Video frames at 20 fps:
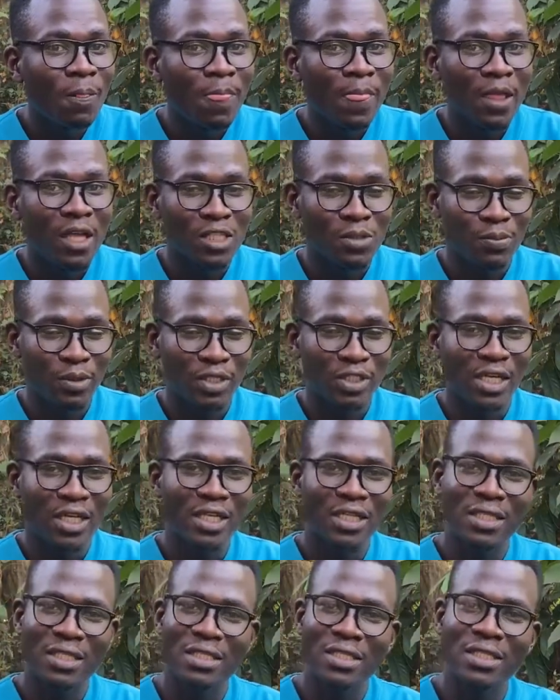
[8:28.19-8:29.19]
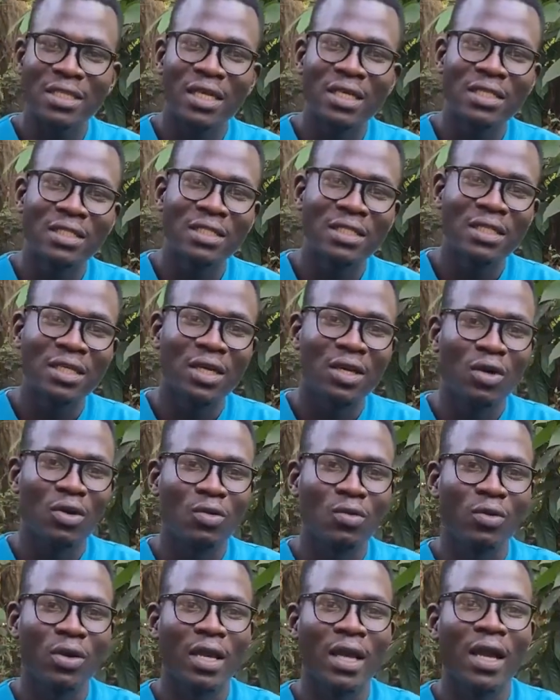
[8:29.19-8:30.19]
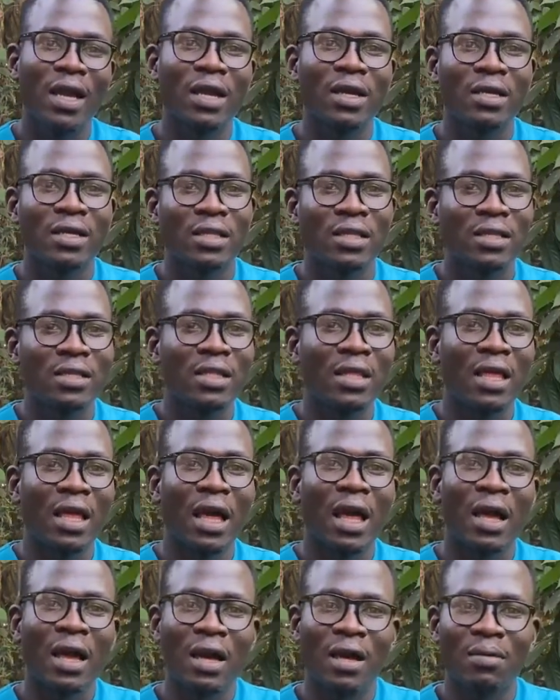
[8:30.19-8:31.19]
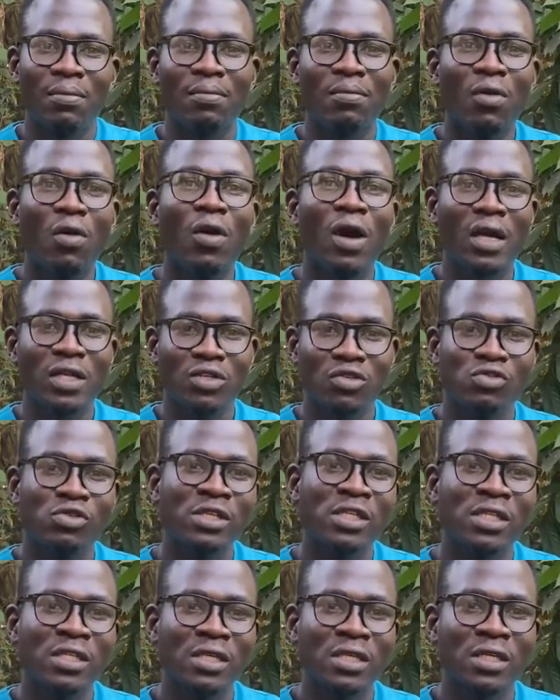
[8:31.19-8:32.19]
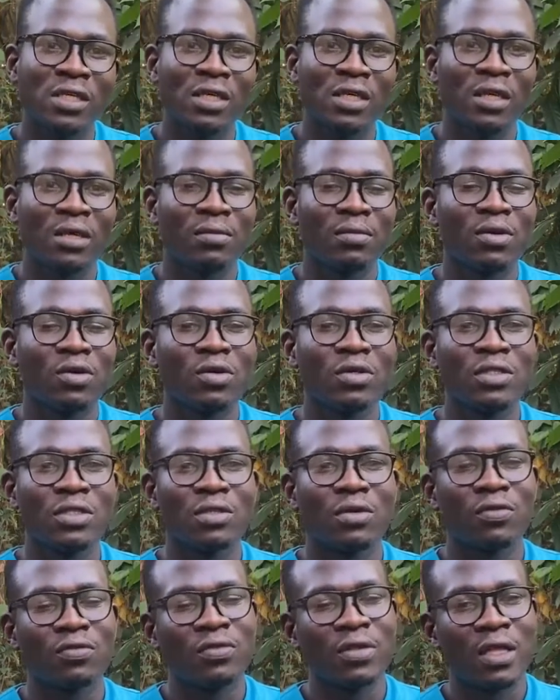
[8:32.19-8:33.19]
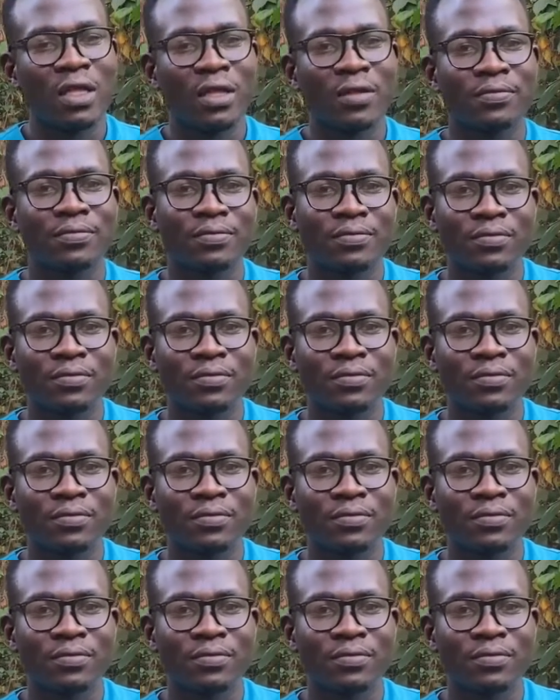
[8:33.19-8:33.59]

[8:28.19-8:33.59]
especially these days where they are more at risk because of the